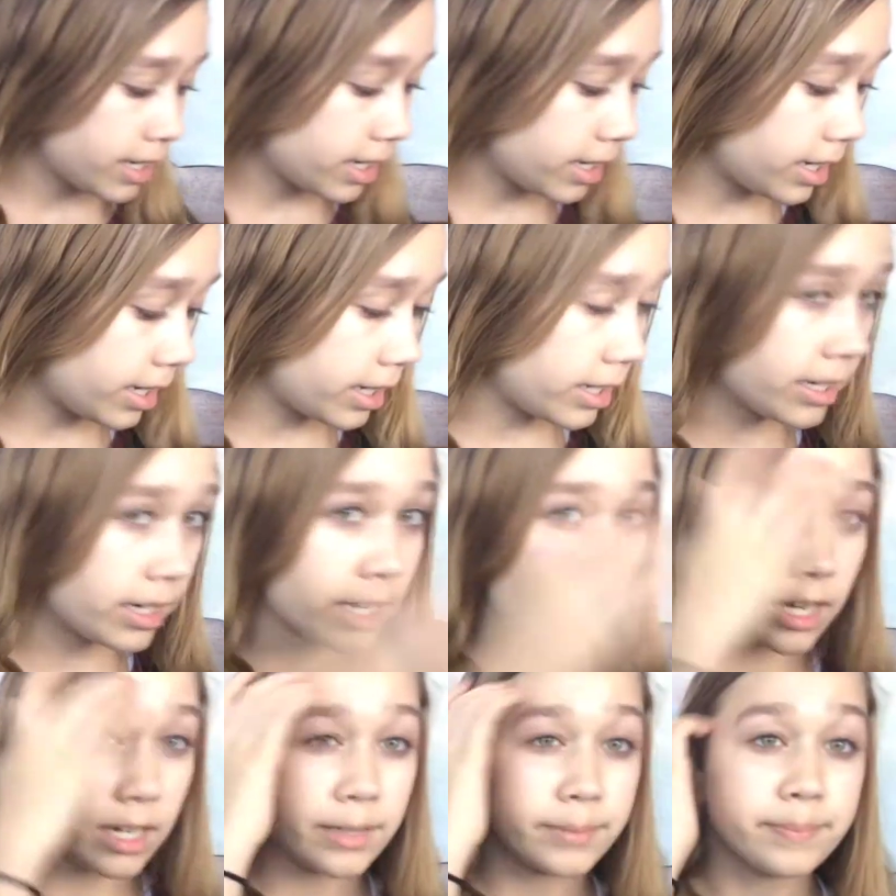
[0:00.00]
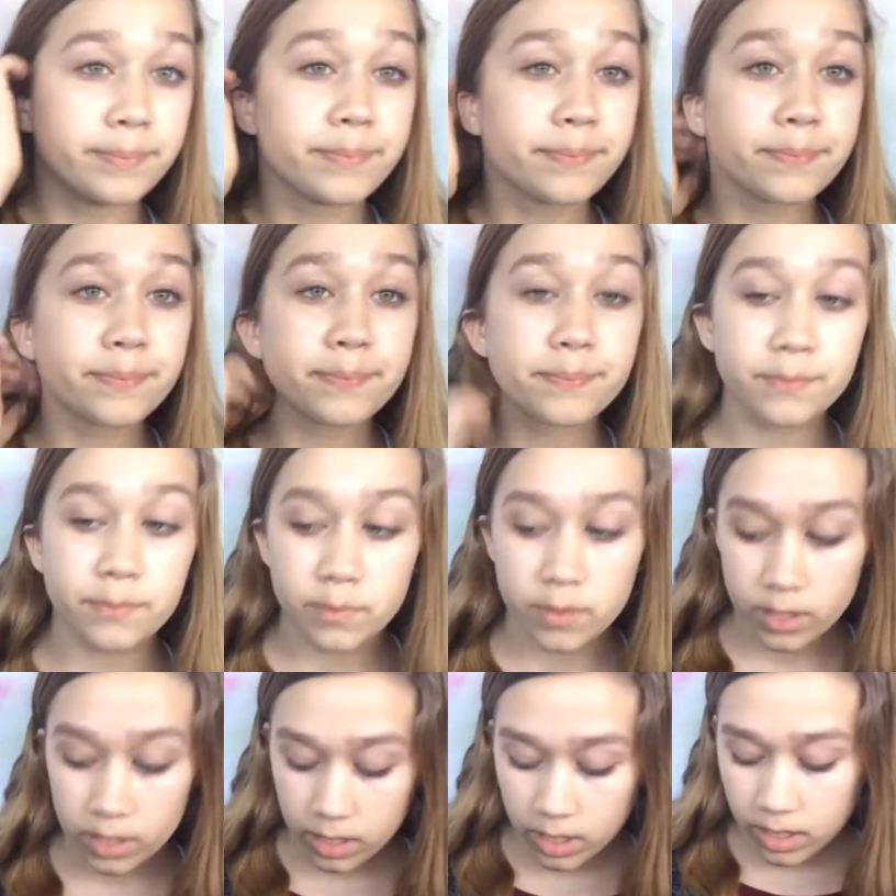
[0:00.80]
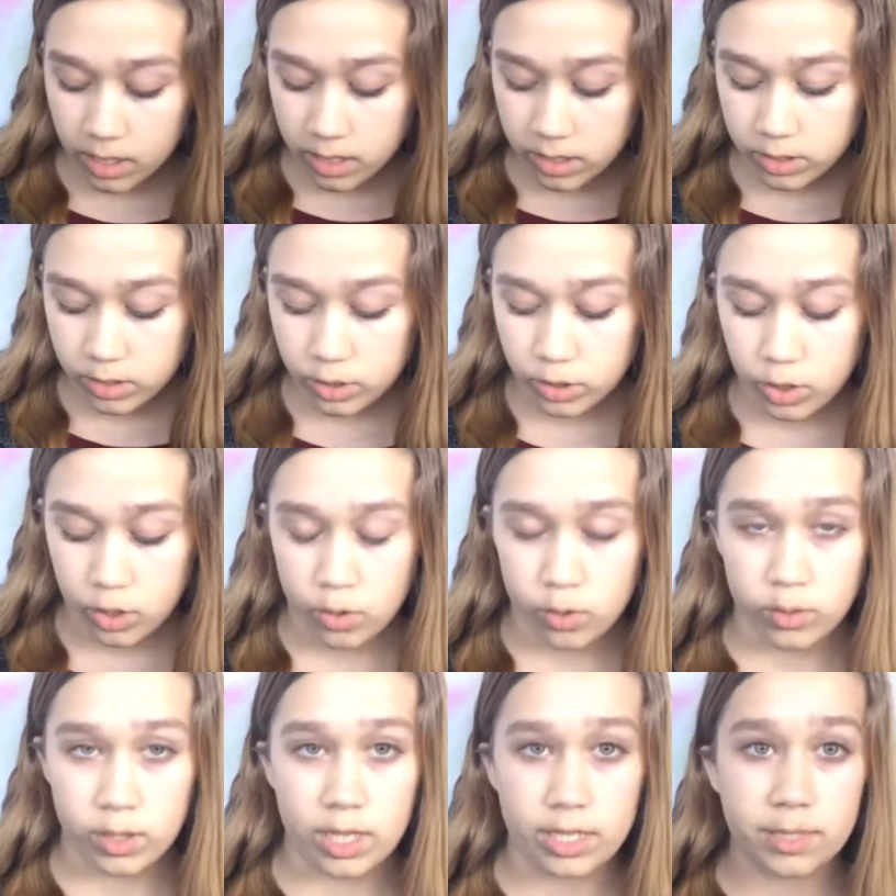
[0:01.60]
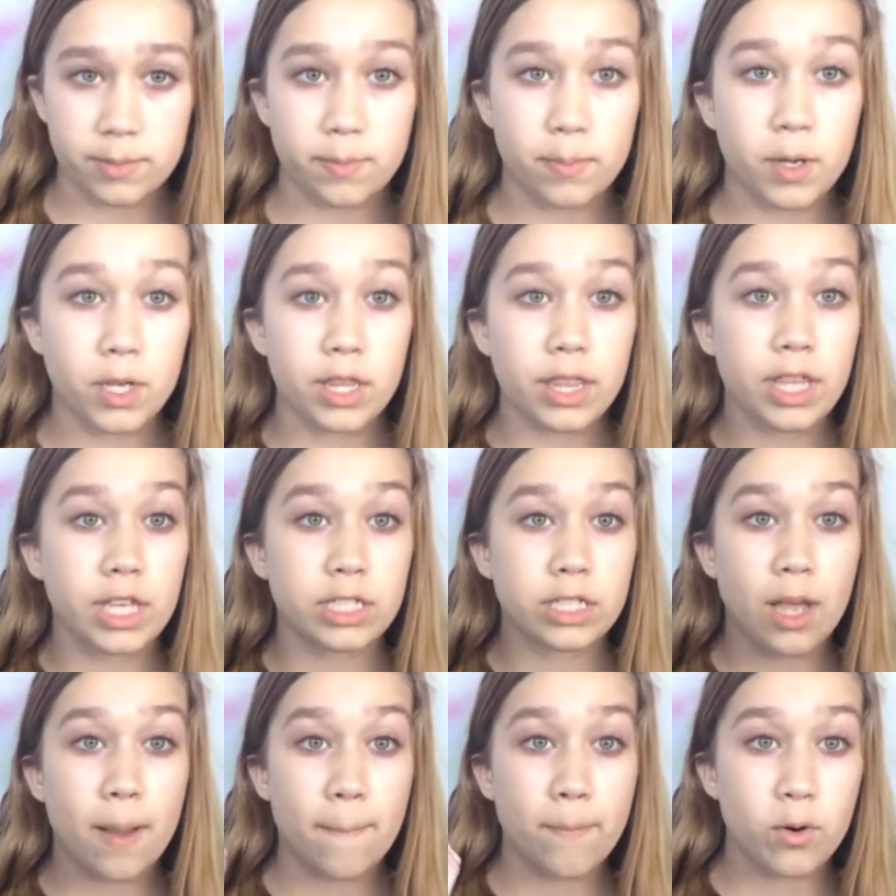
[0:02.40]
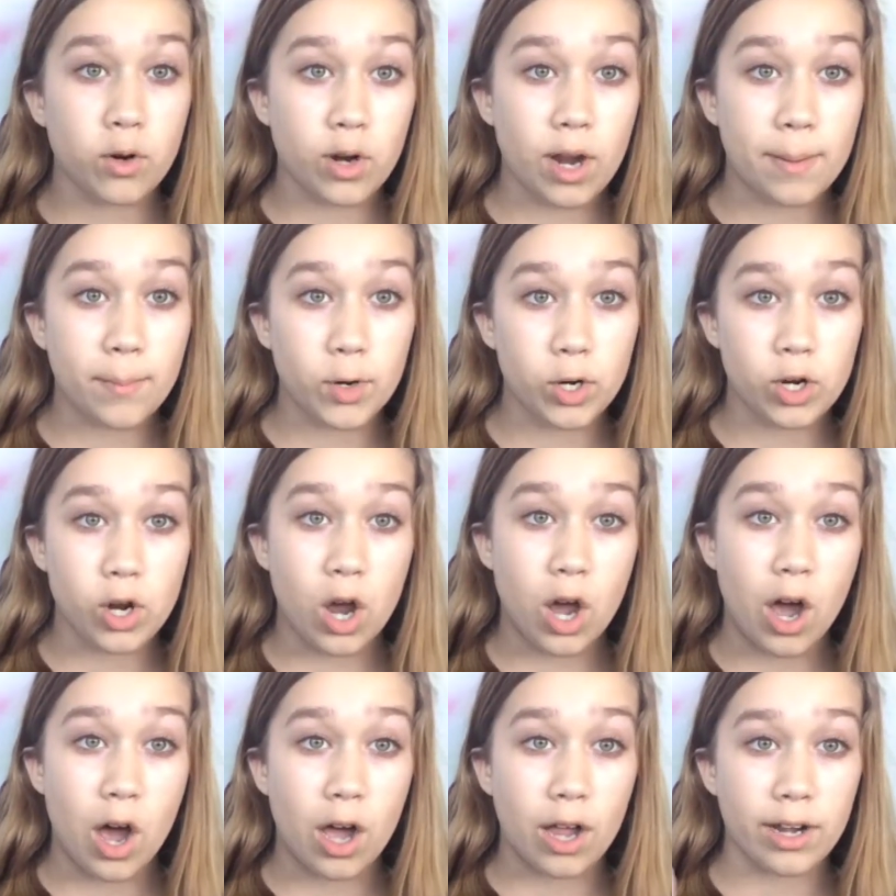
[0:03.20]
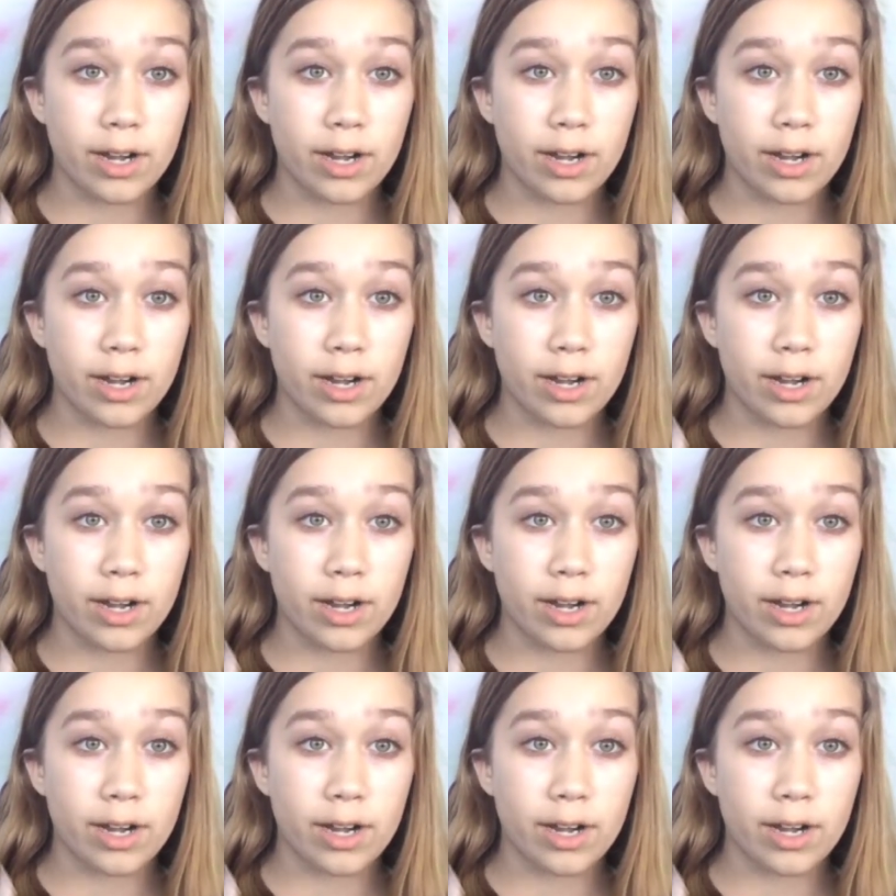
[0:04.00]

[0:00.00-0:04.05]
And so let's put this primer on.